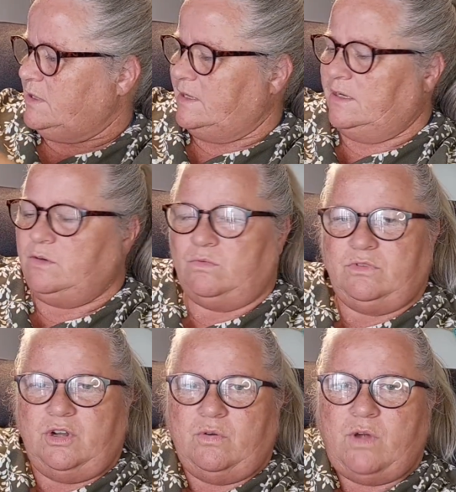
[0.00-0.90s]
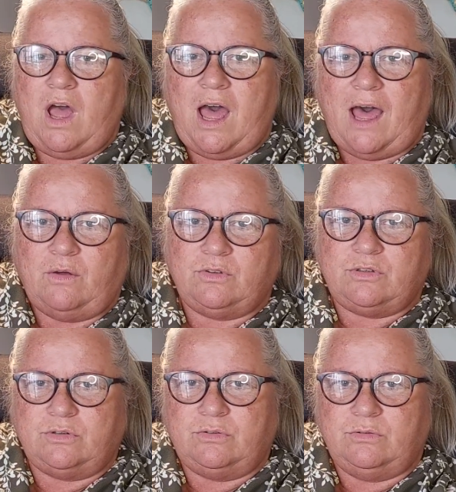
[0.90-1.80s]
I didn't know how
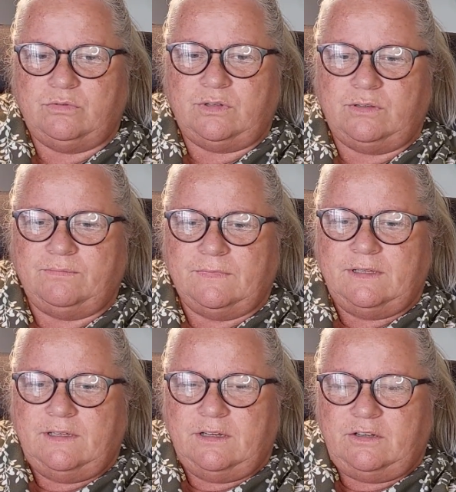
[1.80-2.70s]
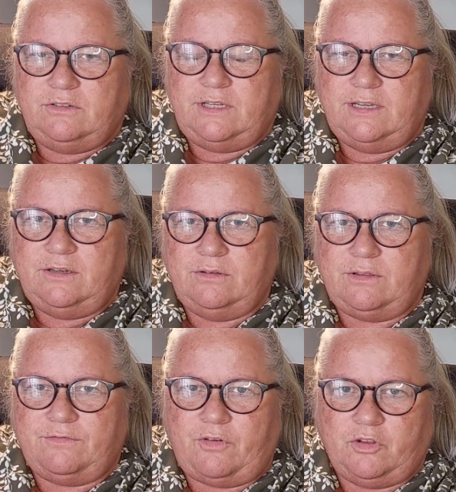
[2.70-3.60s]
to continue the
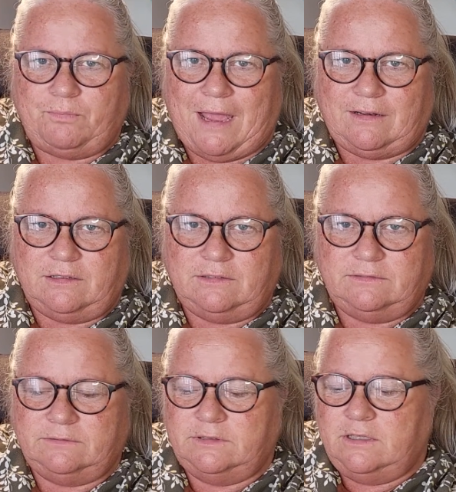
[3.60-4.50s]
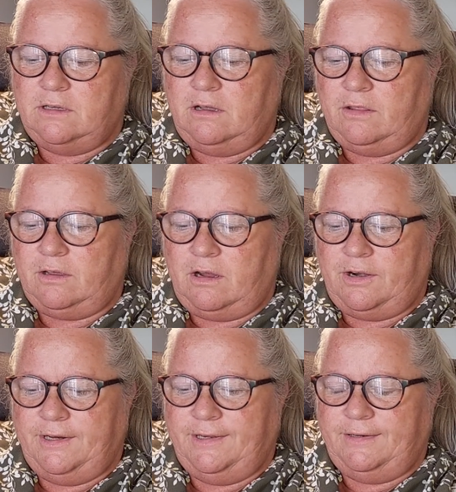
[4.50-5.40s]
front panel on the
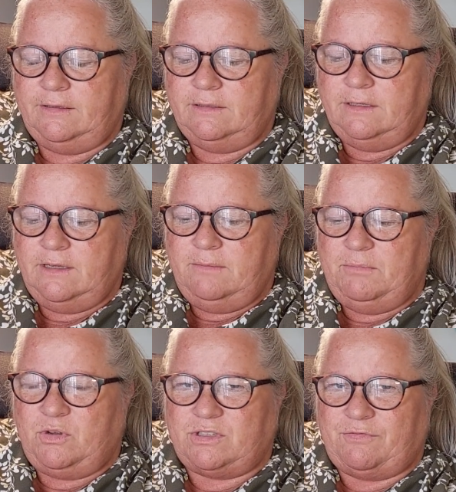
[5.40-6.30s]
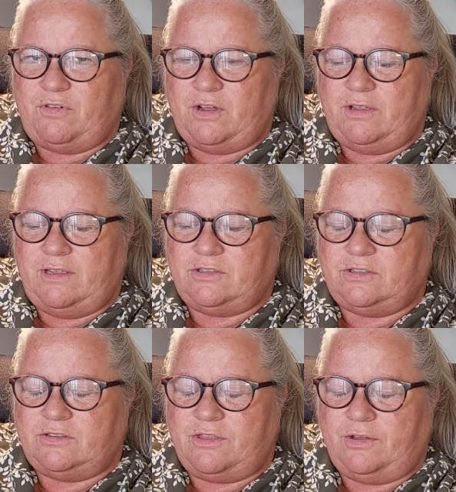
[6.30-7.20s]
cardigan, because I thought
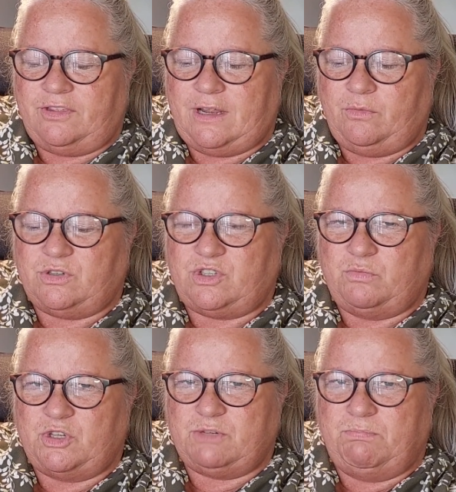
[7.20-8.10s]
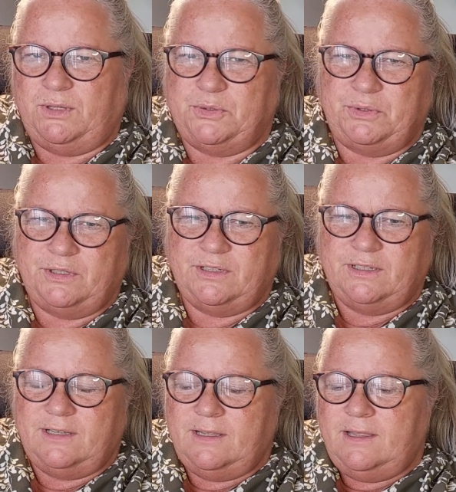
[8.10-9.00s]
that it was so much blue.
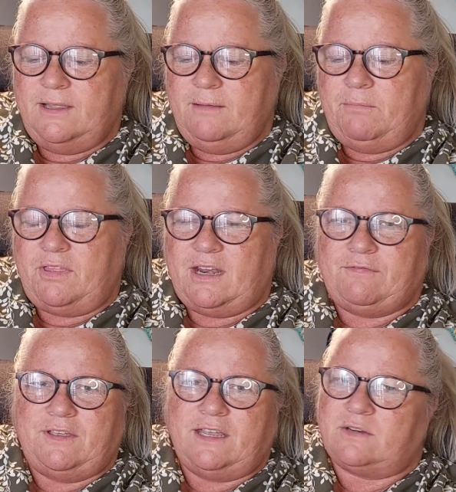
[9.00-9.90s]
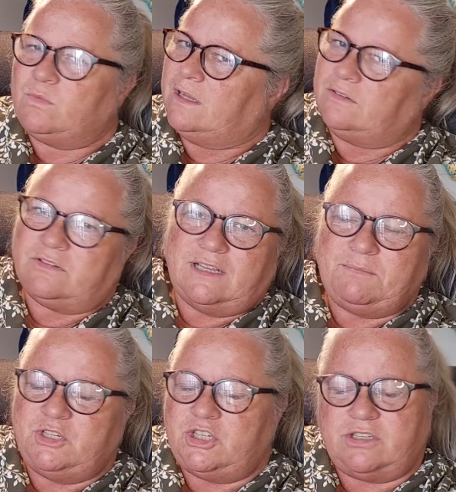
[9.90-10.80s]
But then I figured, well, let me
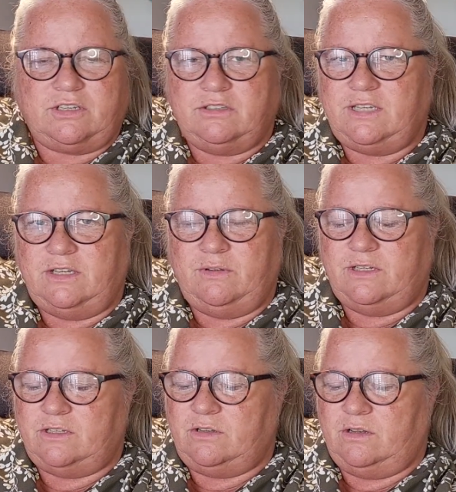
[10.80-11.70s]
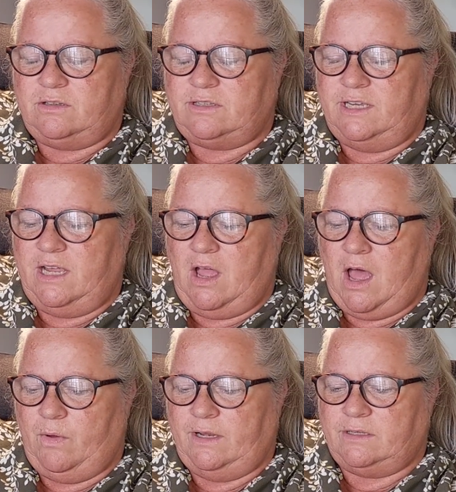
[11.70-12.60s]
just continue and see
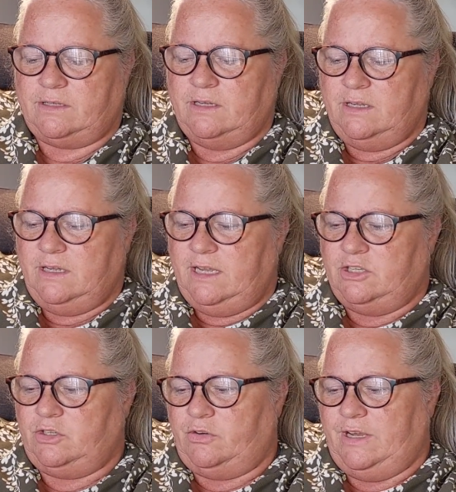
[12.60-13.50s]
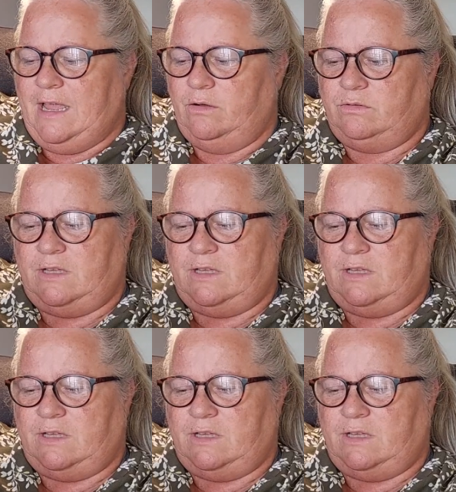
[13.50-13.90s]
how it is turning out.